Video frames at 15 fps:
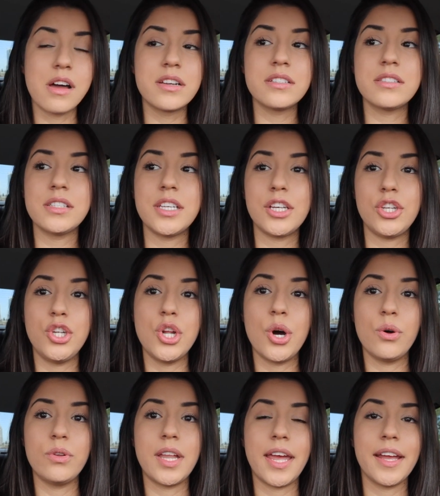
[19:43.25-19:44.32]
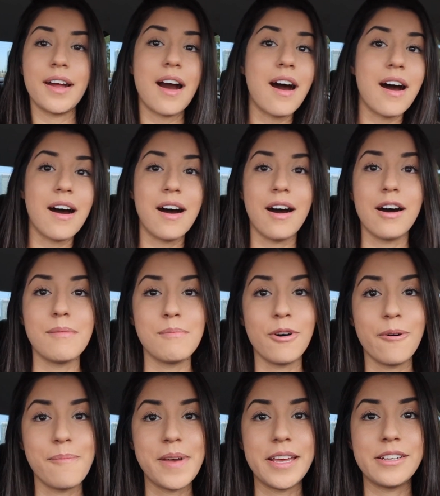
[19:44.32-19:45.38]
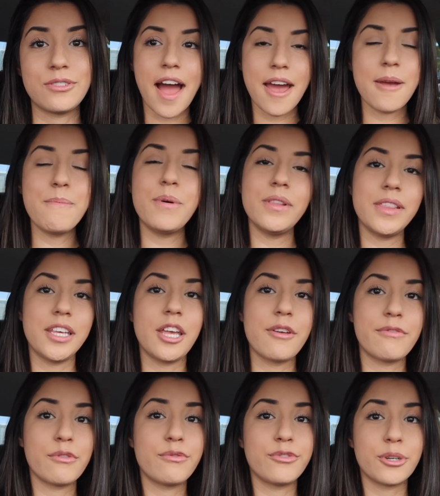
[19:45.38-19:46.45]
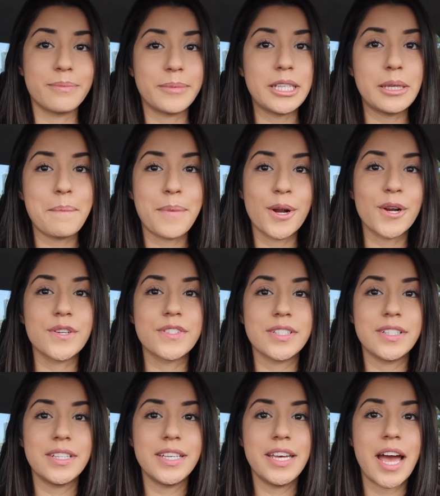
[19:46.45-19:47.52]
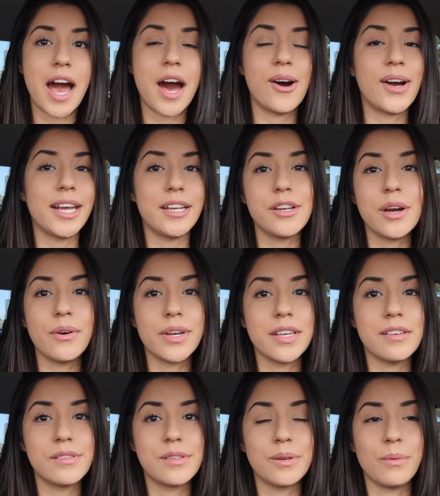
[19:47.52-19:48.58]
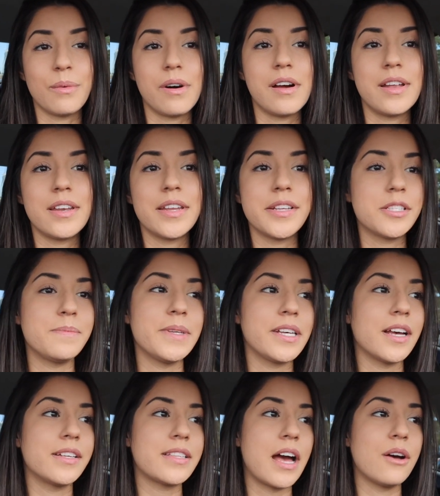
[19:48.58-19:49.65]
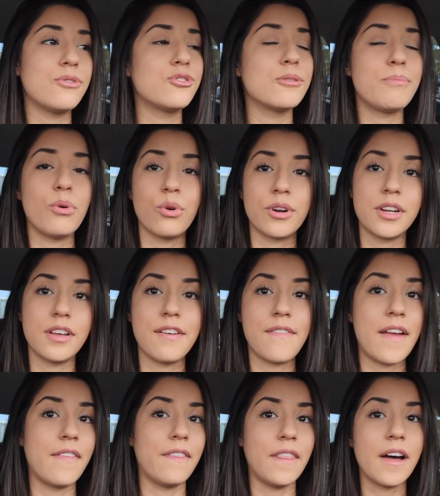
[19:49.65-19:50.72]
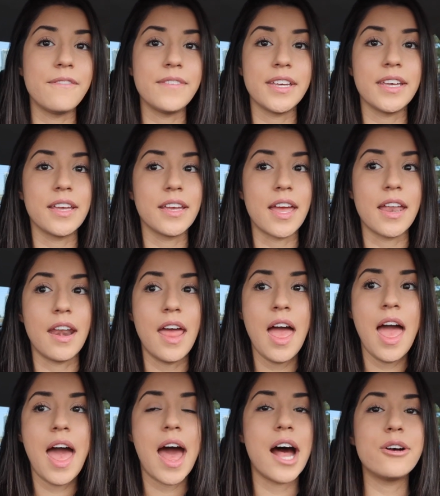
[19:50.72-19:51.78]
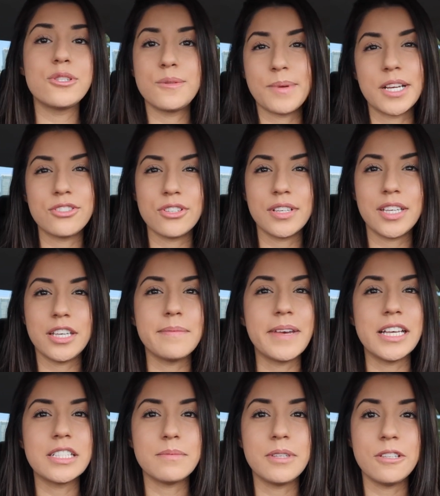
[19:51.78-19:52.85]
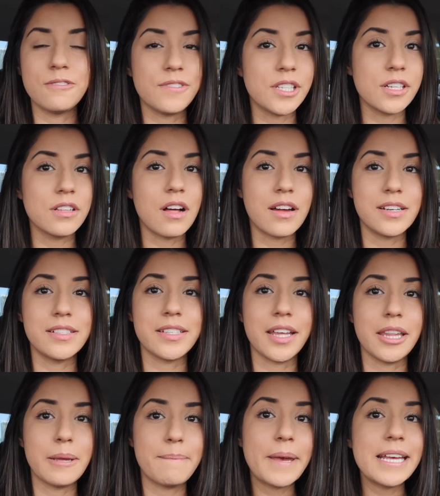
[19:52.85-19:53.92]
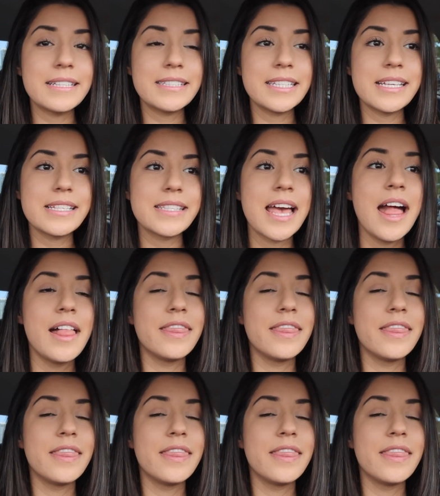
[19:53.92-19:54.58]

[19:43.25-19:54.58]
honestly no like aha moment. I believe for me personally, how I know he is the one, it is because how supportive and loving and how special he makes me feel on a daily basis.